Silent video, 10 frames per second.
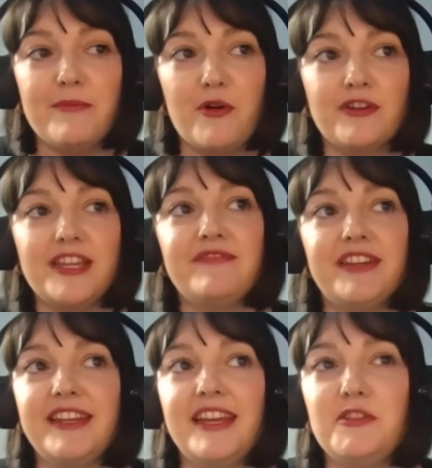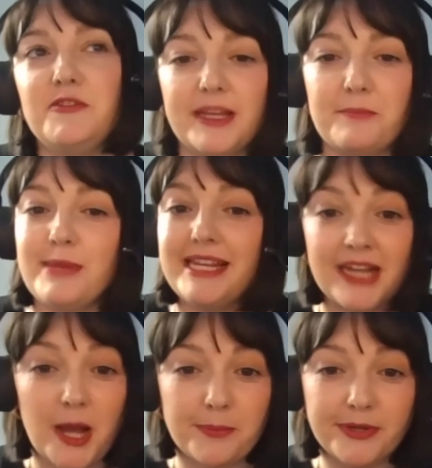or even like using
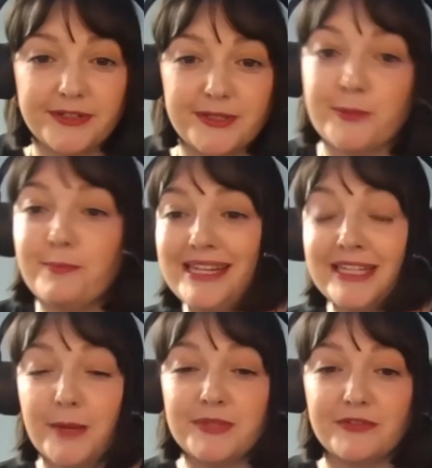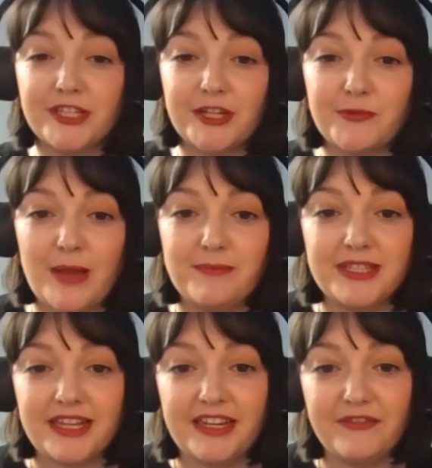Meetup. So Meetup's a really good
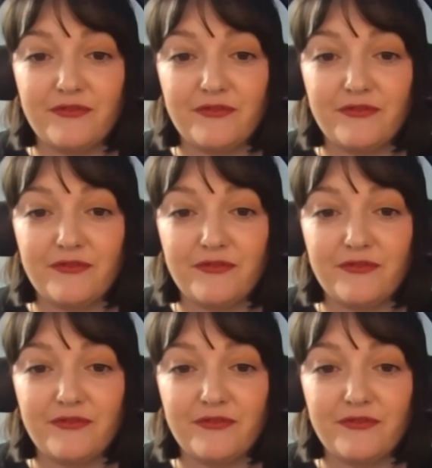website